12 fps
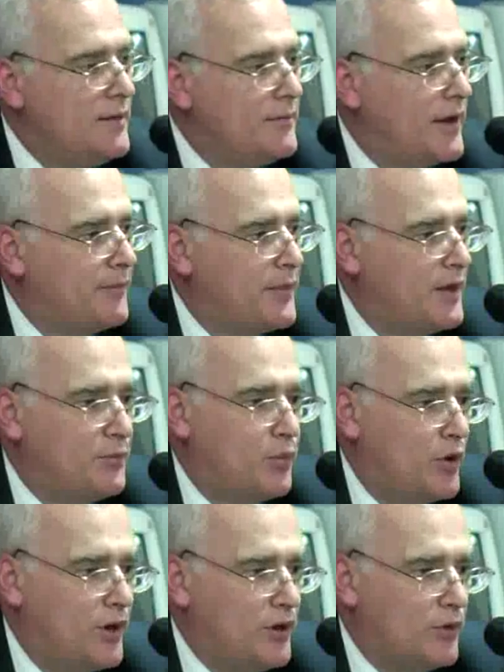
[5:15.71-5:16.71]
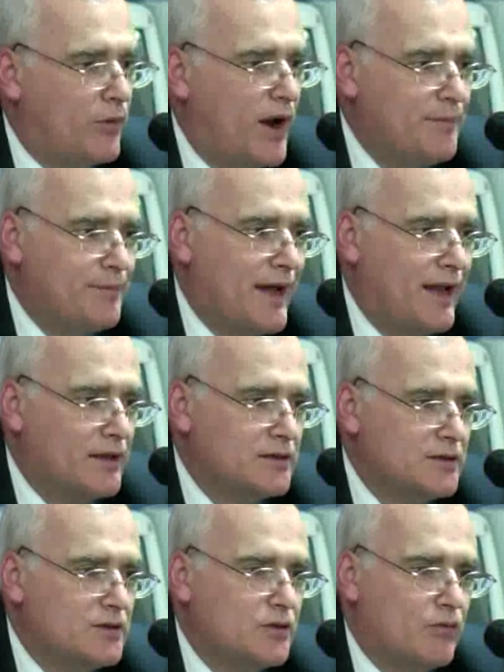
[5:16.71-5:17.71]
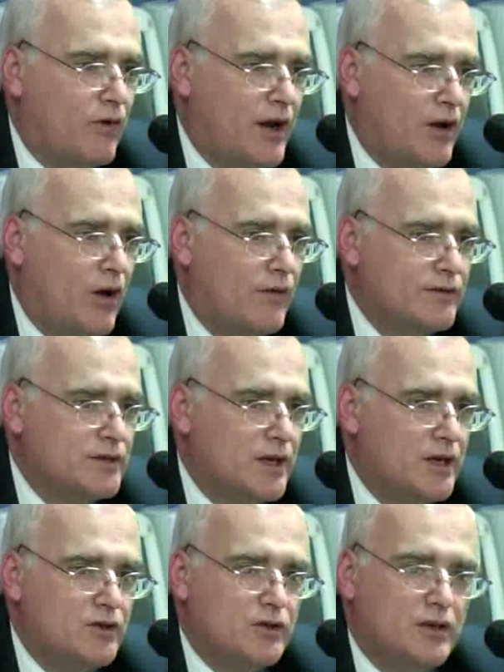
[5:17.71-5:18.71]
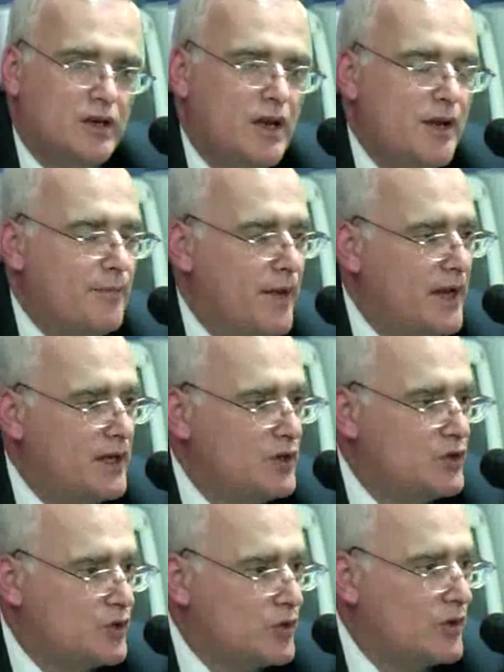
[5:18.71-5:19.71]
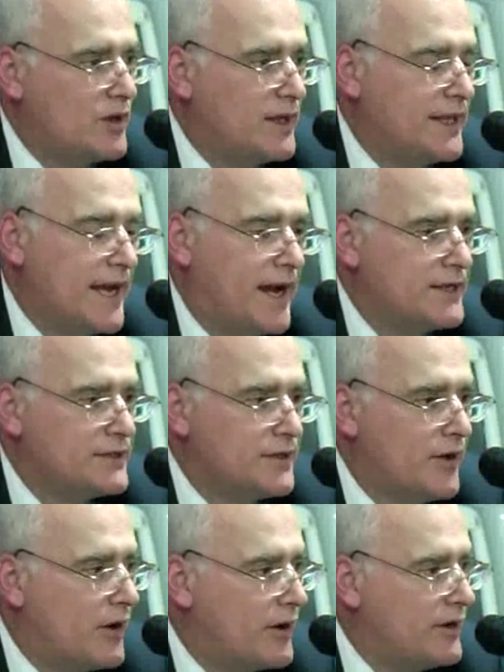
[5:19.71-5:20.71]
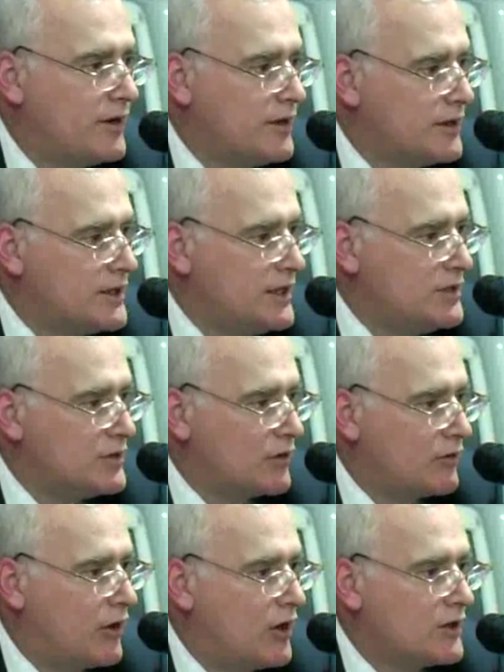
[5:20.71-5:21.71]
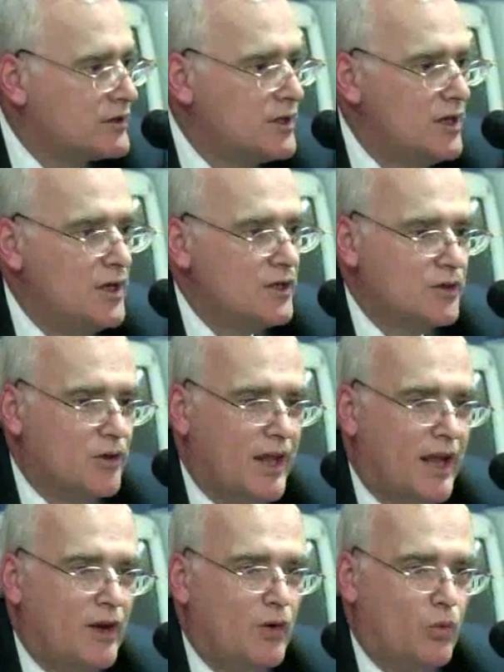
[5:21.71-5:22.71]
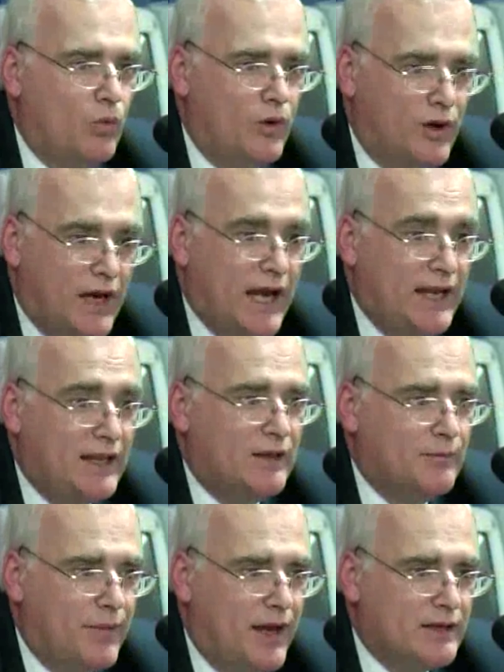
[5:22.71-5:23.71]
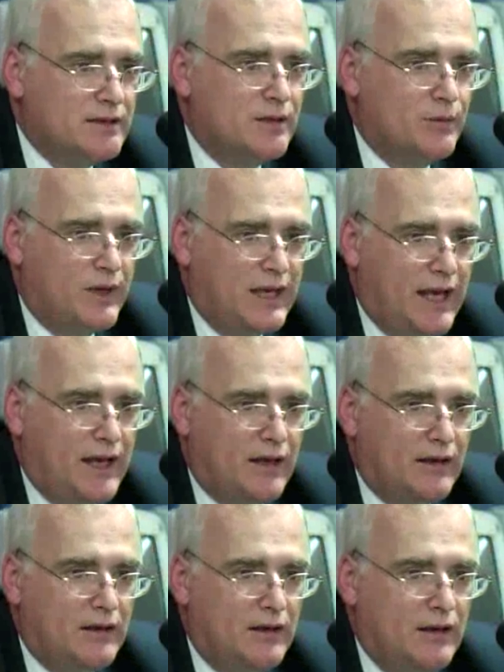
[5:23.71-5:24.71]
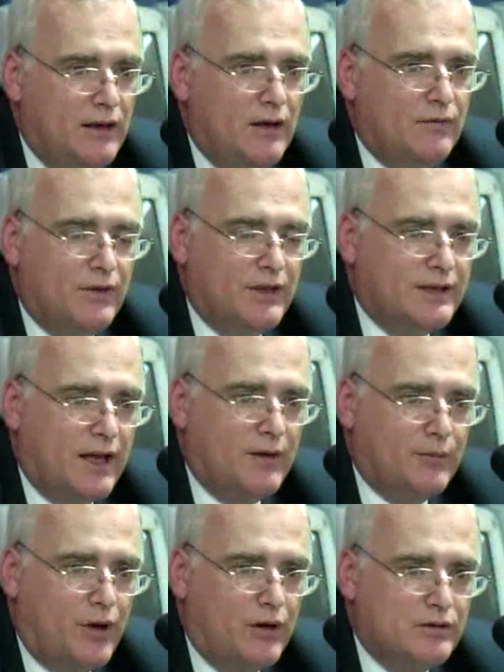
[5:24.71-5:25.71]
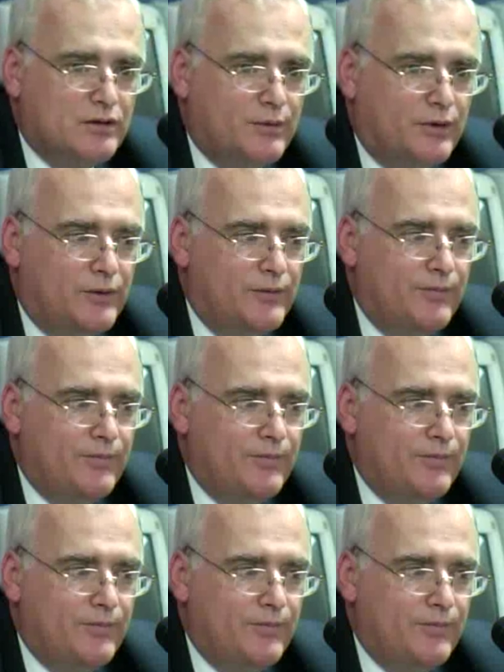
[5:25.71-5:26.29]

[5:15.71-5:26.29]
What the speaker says: by putting the right balances, the right conversation, making sure that the I's dotted and the T's are crossed so that we're getting the best that we can for the town of Barnstable.